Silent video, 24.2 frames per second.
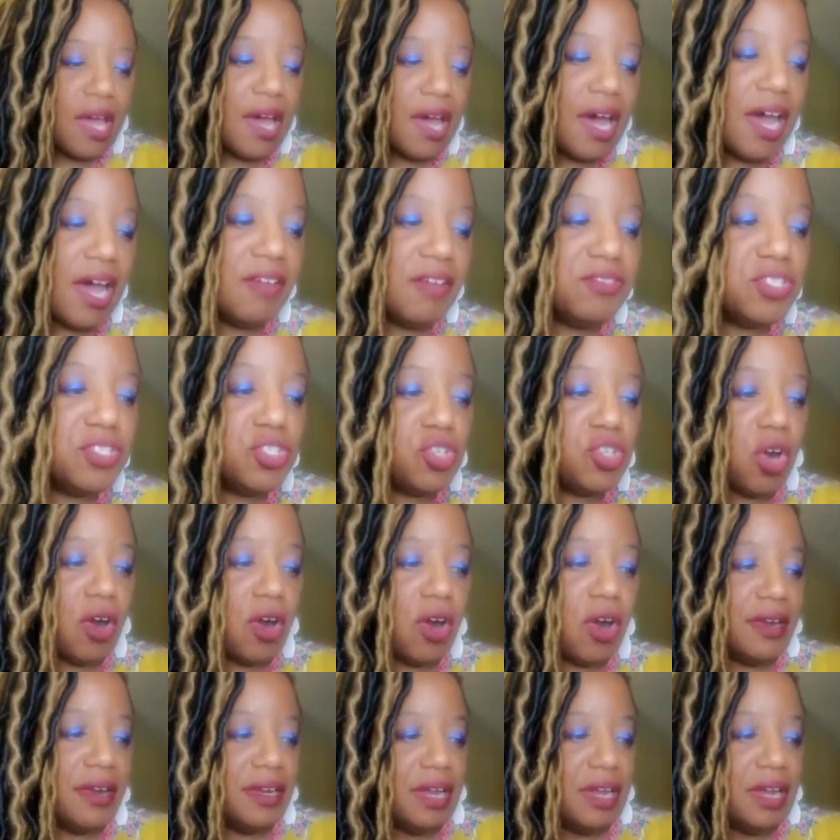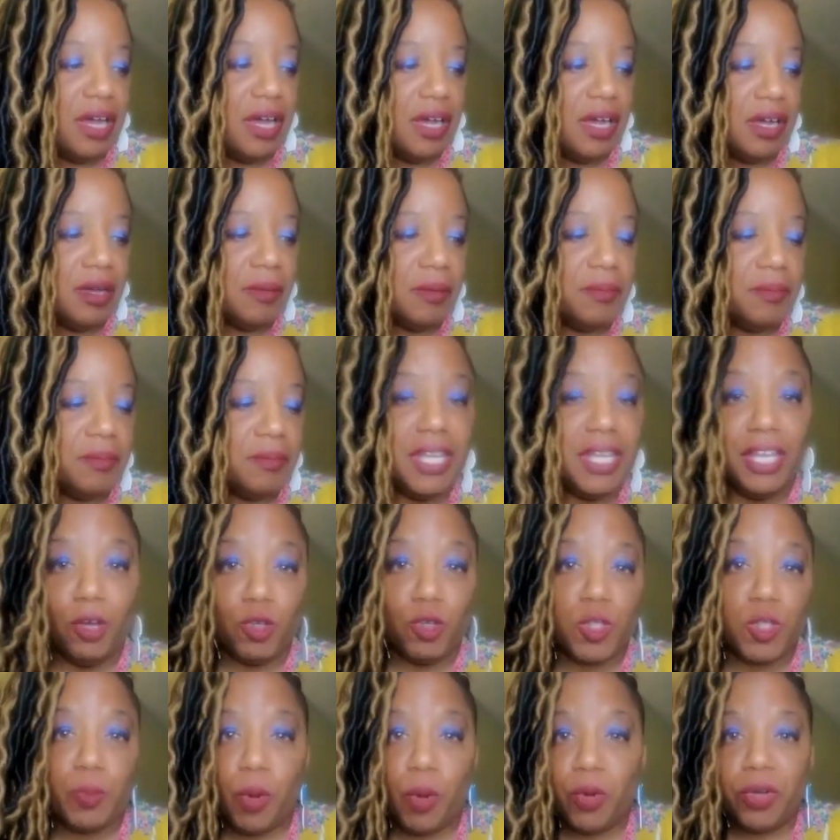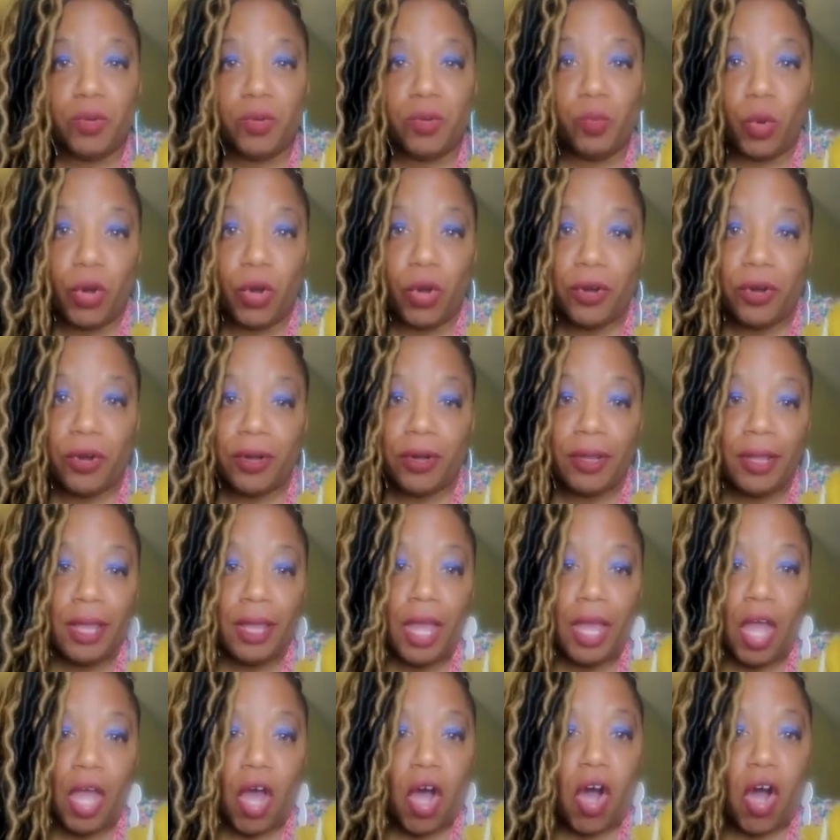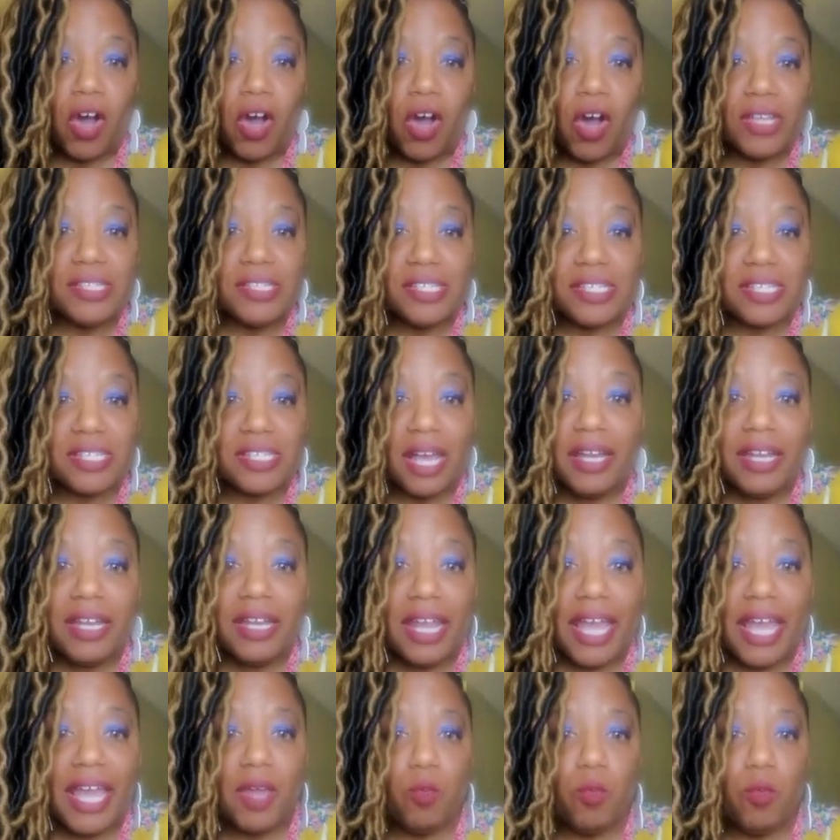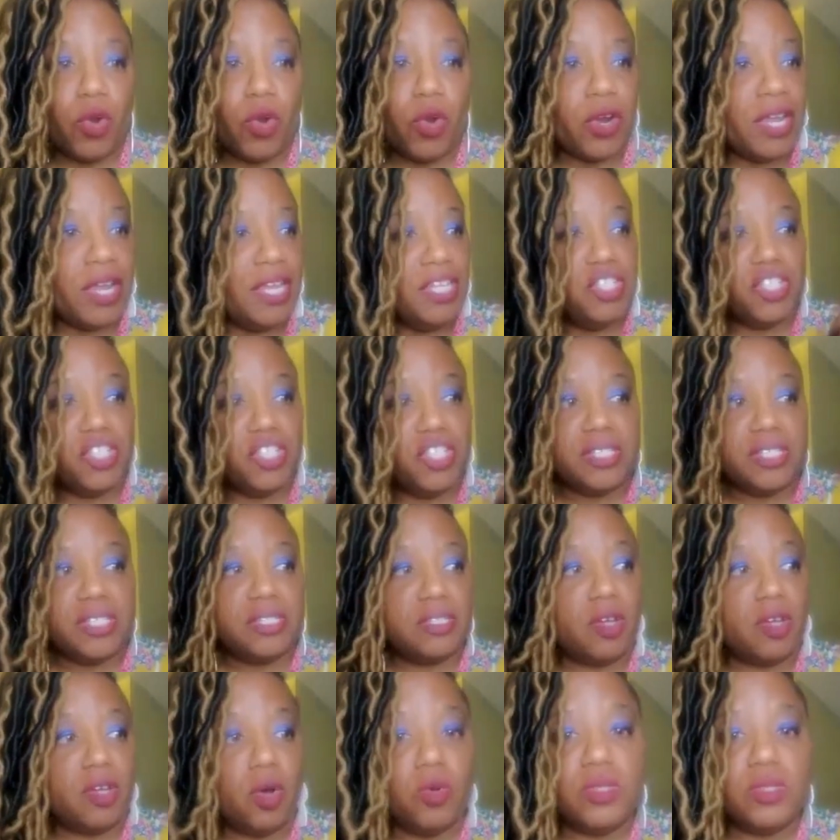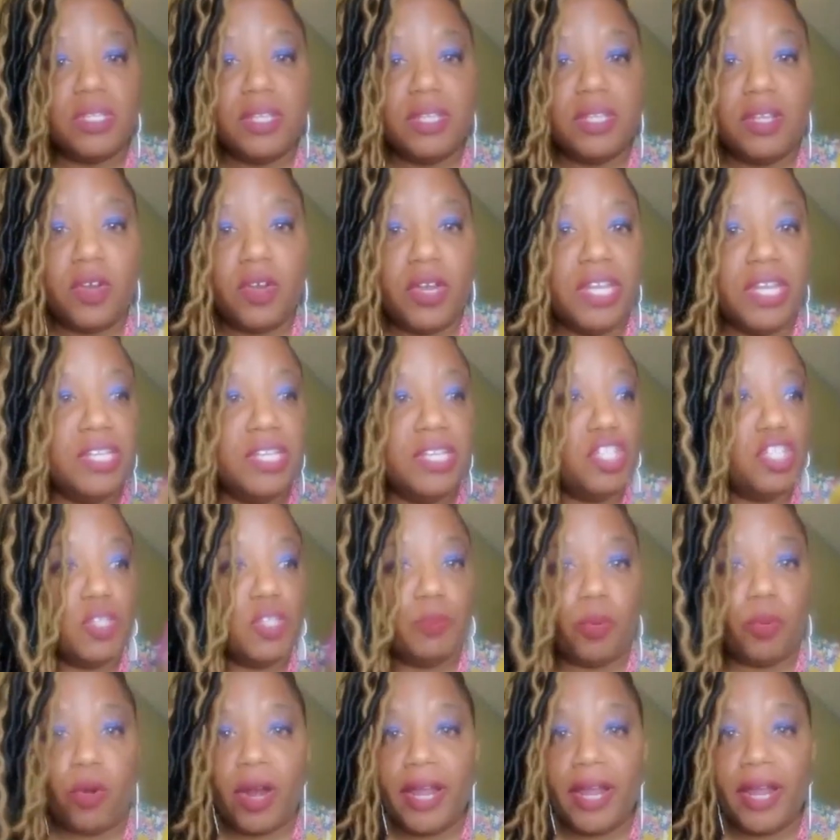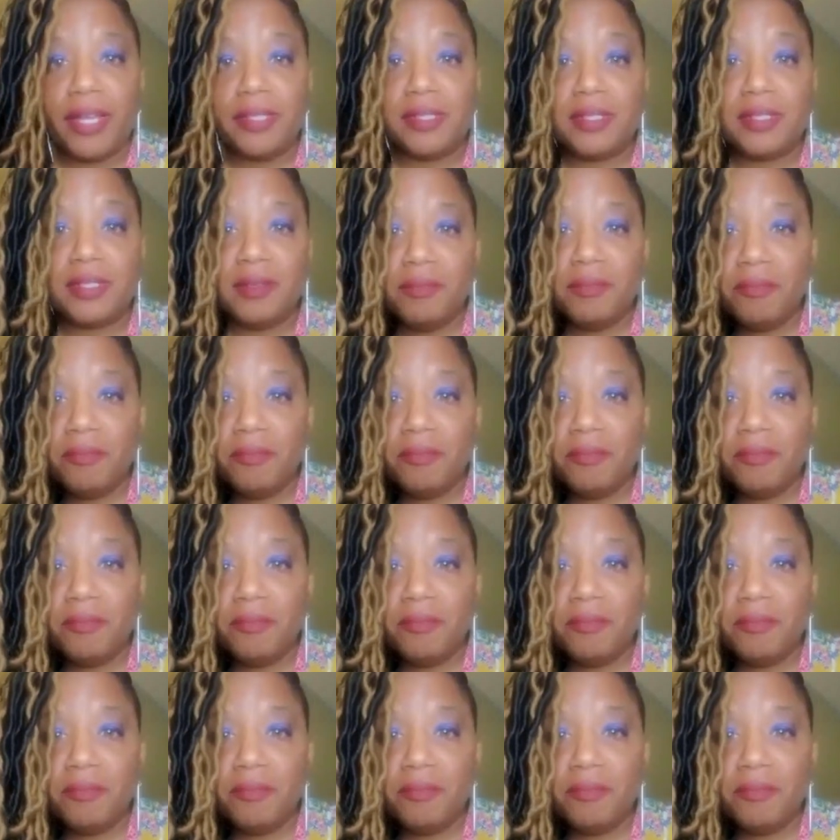I've started Neo Spoken Word on Sunday, where he just goes in there, he just prays.